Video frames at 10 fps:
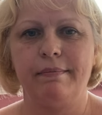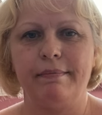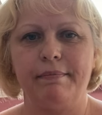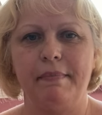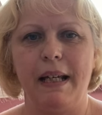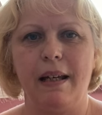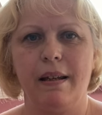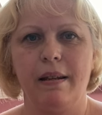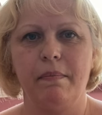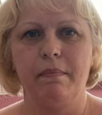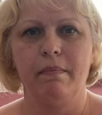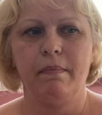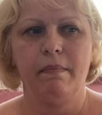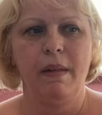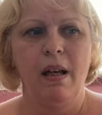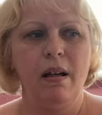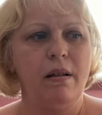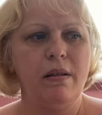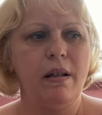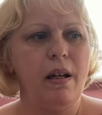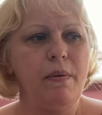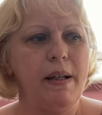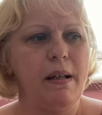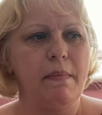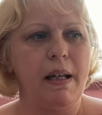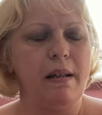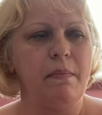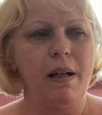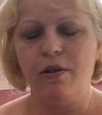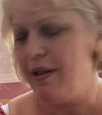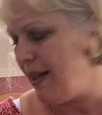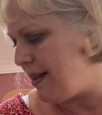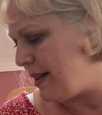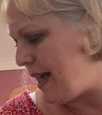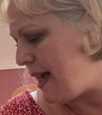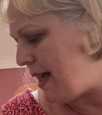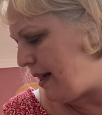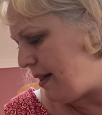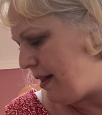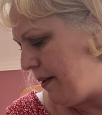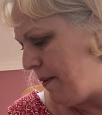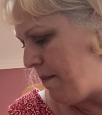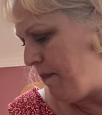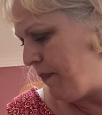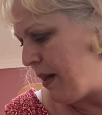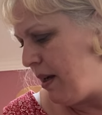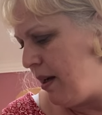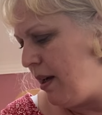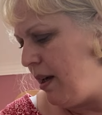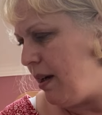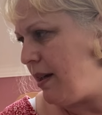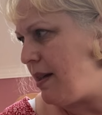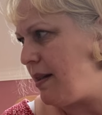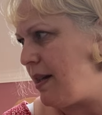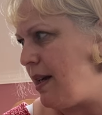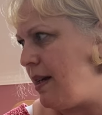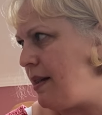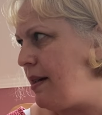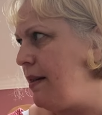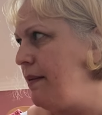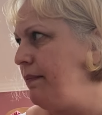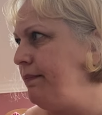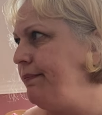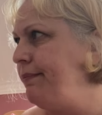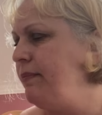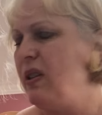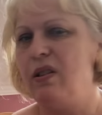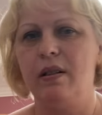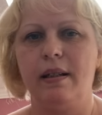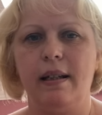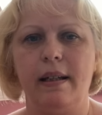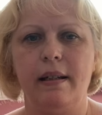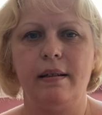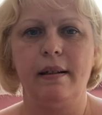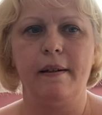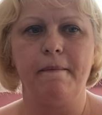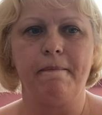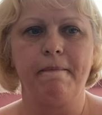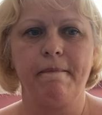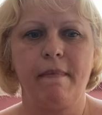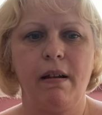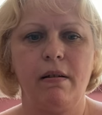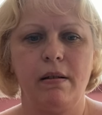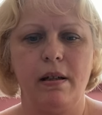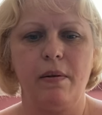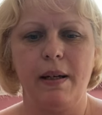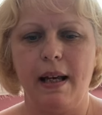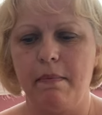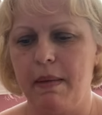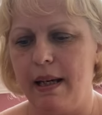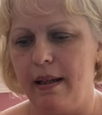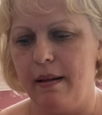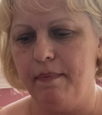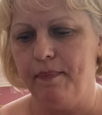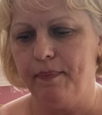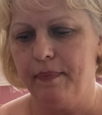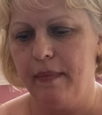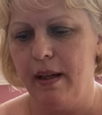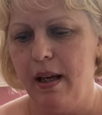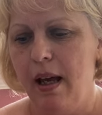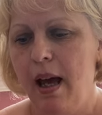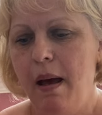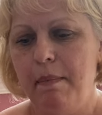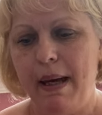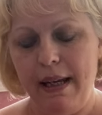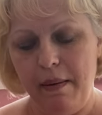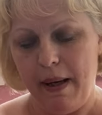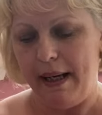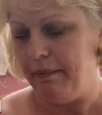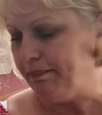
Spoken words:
and make them, because I know I can make them, but I just get scared. I get scared, which is silly, isn't it? Because I know I can make them. But anyway,